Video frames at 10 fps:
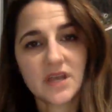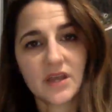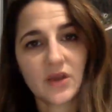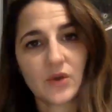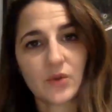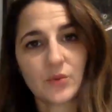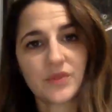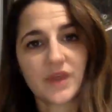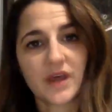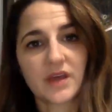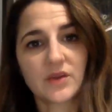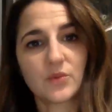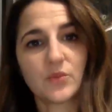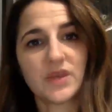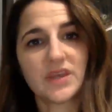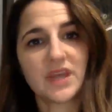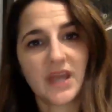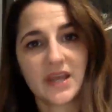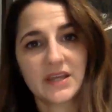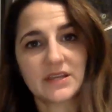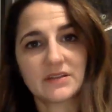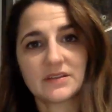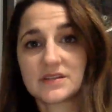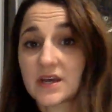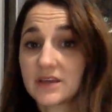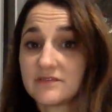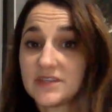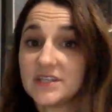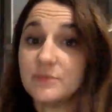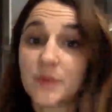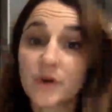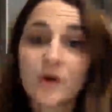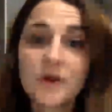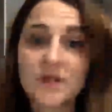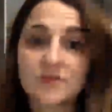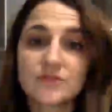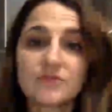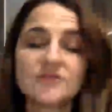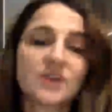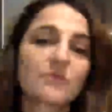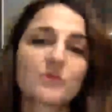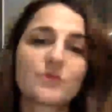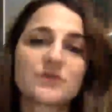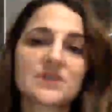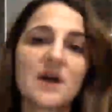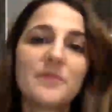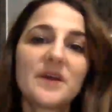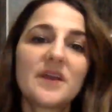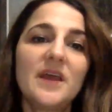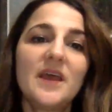I hope that we can dive deeper into the general course topic